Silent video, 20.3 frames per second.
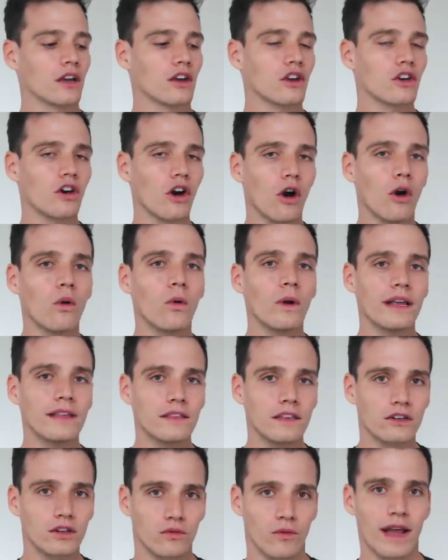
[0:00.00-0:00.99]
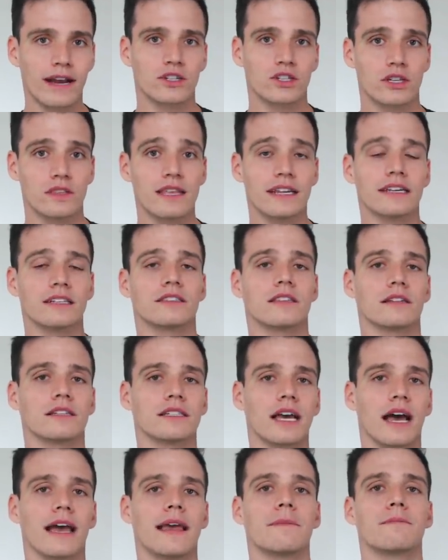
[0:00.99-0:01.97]
Go in the direction that is the
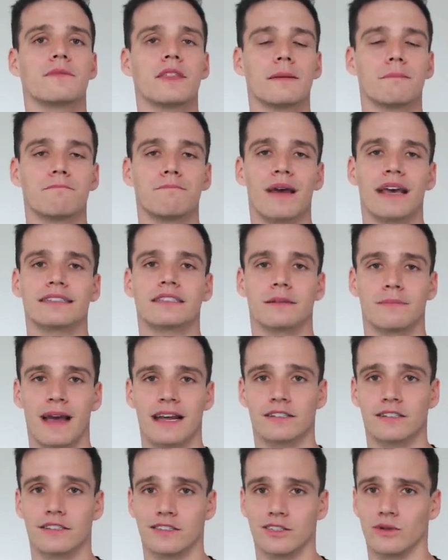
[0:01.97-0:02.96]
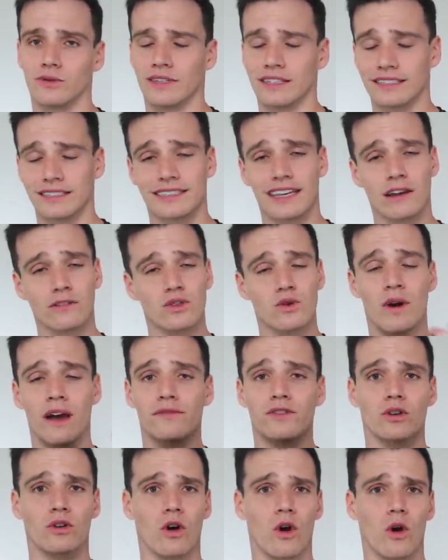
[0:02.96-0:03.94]
type that best matches you. This is how you
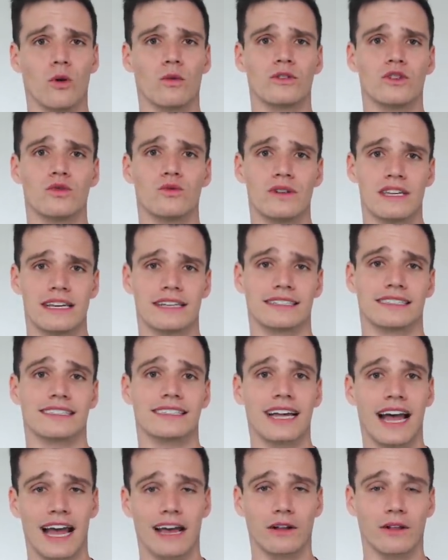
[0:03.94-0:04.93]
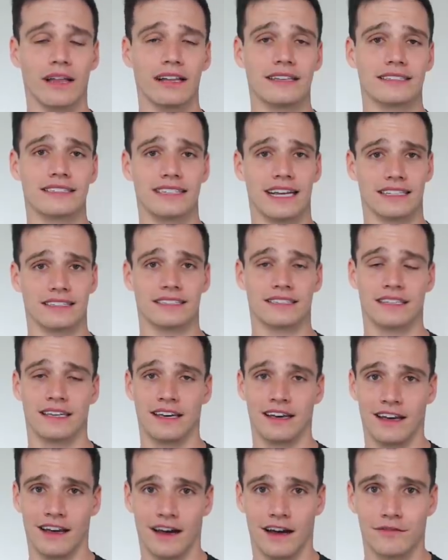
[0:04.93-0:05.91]
have your own unique style and sense
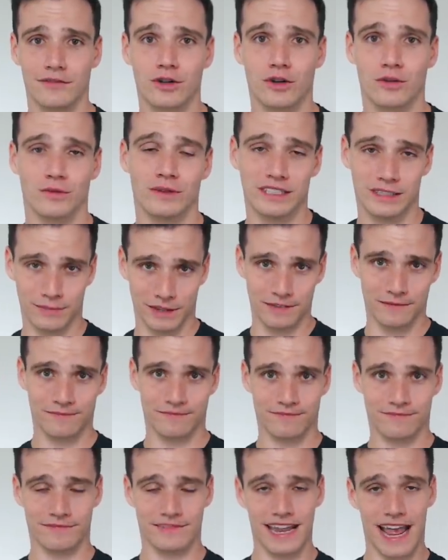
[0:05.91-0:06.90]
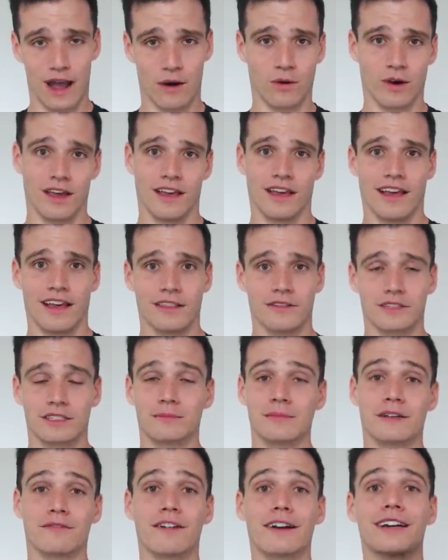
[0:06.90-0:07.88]
of charisma. Now, there's
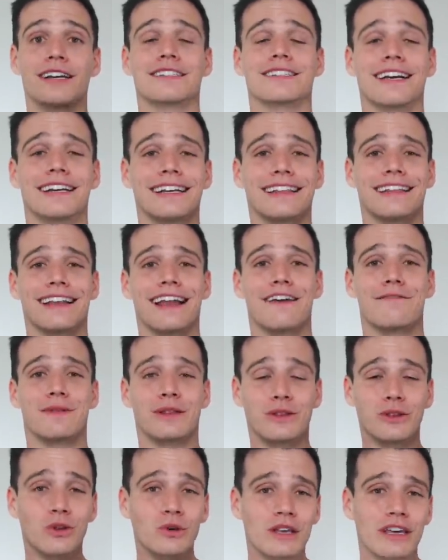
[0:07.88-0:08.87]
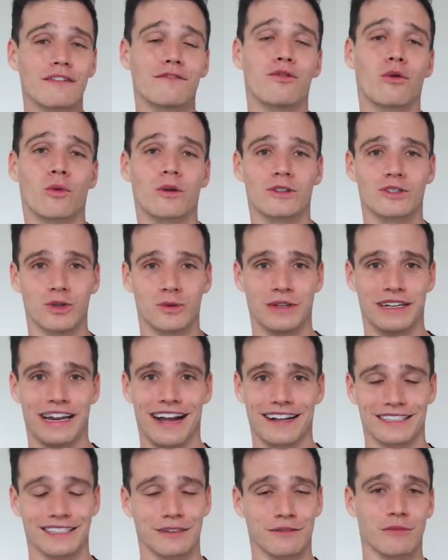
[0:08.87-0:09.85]
something very exciting that I've been looking forward to
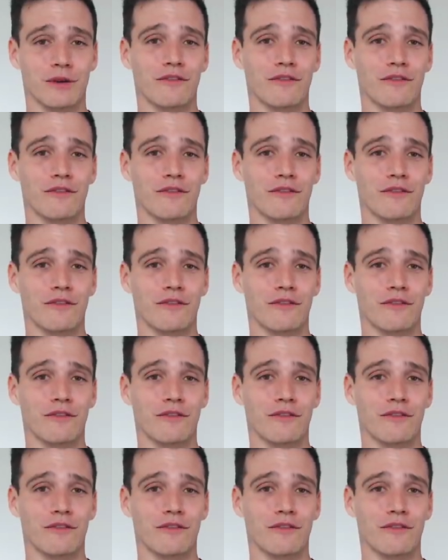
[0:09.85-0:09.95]
announcing.